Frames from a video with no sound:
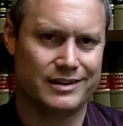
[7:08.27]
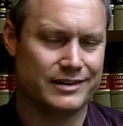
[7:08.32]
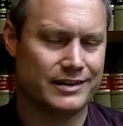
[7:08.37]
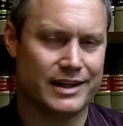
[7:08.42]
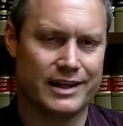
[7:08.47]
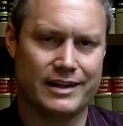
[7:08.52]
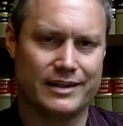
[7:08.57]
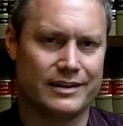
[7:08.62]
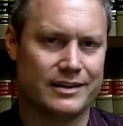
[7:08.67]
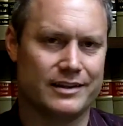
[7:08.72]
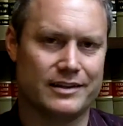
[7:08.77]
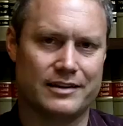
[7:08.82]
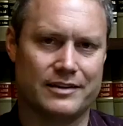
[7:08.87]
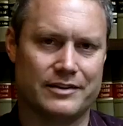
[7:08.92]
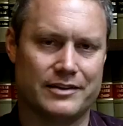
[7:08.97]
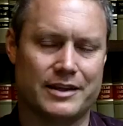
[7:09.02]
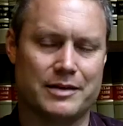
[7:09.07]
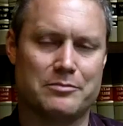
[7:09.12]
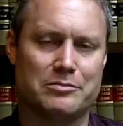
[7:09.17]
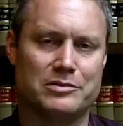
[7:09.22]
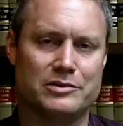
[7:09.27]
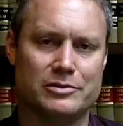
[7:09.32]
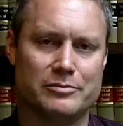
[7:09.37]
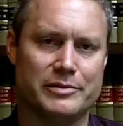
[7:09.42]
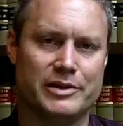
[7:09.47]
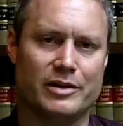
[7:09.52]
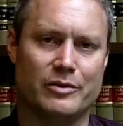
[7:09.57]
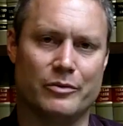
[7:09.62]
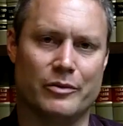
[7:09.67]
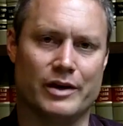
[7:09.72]
That blew
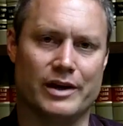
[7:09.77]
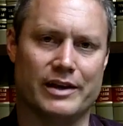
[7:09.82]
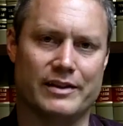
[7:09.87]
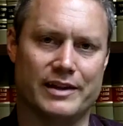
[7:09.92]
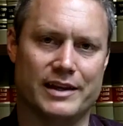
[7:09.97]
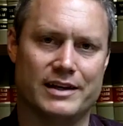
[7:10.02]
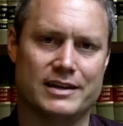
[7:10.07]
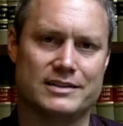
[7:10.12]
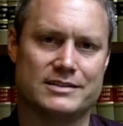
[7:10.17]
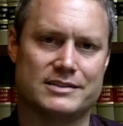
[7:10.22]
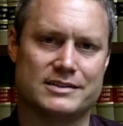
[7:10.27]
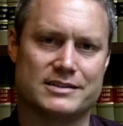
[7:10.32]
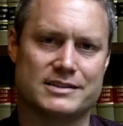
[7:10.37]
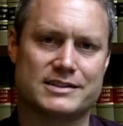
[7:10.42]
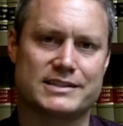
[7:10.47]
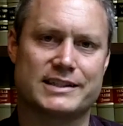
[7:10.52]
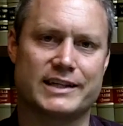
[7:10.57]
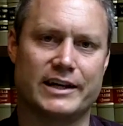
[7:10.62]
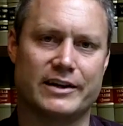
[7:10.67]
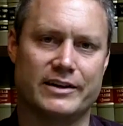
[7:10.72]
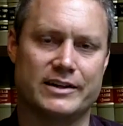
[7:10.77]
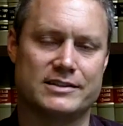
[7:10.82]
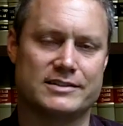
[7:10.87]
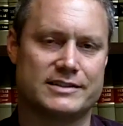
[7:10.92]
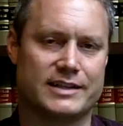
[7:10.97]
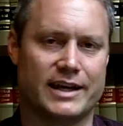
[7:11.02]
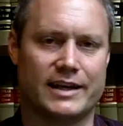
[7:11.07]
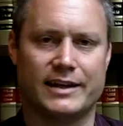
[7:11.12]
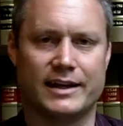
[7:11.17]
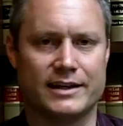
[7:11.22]
me away. That is a scary
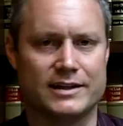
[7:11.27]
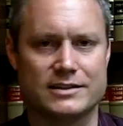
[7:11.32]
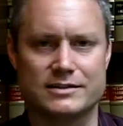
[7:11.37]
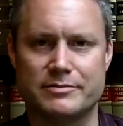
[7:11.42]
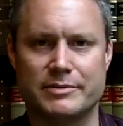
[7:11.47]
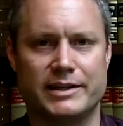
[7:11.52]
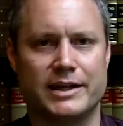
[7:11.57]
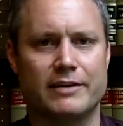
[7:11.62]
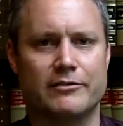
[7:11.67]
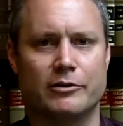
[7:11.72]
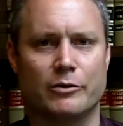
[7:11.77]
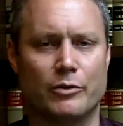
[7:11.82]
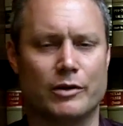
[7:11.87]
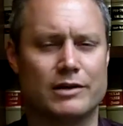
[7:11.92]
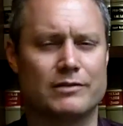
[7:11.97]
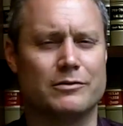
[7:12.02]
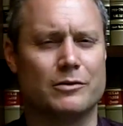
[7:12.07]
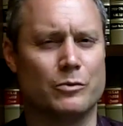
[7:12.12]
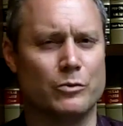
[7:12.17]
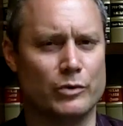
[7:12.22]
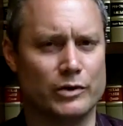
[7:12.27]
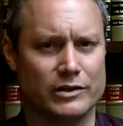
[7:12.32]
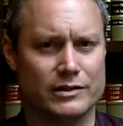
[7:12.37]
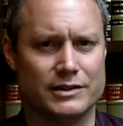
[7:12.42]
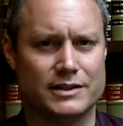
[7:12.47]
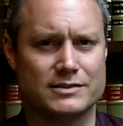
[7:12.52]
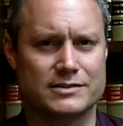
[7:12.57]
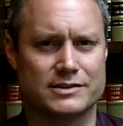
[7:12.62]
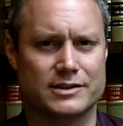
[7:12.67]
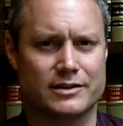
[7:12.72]
stat. That doesn't mean every one of them will
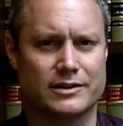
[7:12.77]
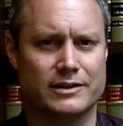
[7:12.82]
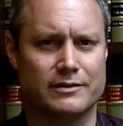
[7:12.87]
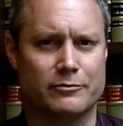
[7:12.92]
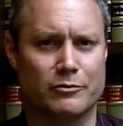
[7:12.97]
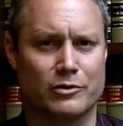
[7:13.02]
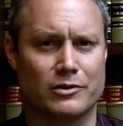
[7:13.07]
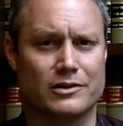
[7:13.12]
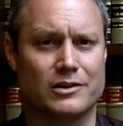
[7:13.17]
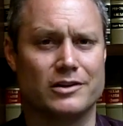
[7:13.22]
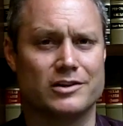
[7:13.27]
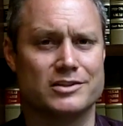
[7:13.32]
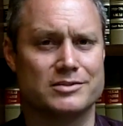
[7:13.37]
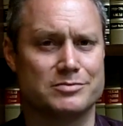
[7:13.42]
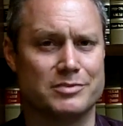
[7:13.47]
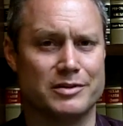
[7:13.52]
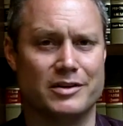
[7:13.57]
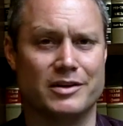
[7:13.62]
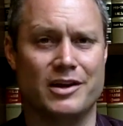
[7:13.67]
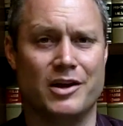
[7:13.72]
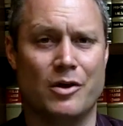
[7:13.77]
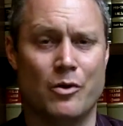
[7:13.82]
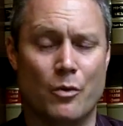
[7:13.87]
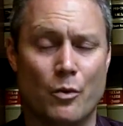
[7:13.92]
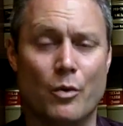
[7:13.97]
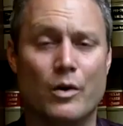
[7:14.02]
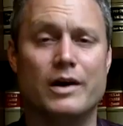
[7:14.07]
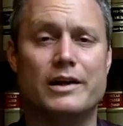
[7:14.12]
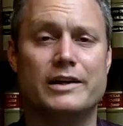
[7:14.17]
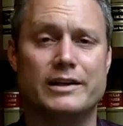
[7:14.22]
necessarily foreclose, but
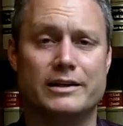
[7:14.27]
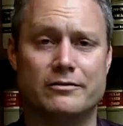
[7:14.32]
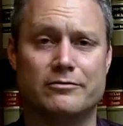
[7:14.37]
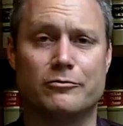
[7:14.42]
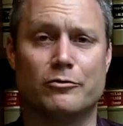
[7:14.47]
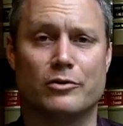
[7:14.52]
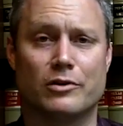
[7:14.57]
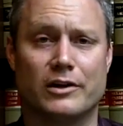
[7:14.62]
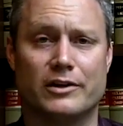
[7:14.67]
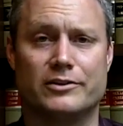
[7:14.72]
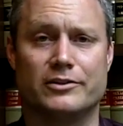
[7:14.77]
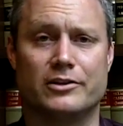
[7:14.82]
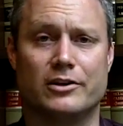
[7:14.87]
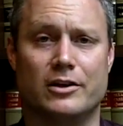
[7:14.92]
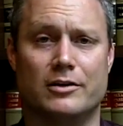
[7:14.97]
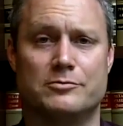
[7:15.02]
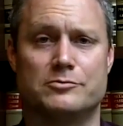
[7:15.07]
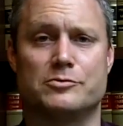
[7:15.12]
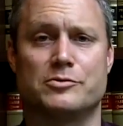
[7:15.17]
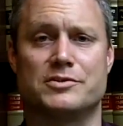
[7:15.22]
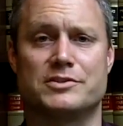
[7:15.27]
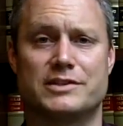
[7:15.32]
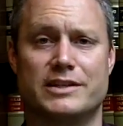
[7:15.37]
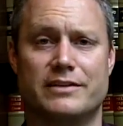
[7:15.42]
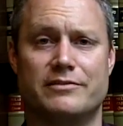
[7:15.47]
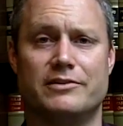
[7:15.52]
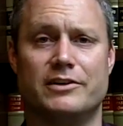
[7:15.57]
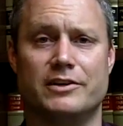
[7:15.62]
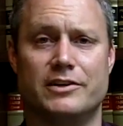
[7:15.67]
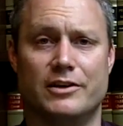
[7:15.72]
1 in 400 homes
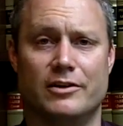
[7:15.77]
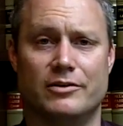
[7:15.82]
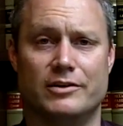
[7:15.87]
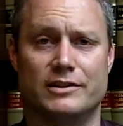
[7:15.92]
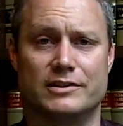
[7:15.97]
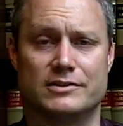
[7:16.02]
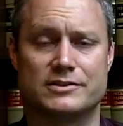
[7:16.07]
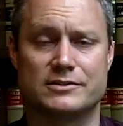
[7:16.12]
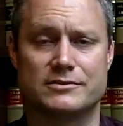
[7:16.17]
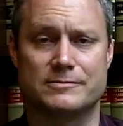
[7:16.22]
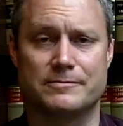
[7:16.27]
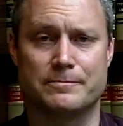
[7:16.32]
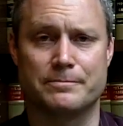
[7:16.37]
received a notice.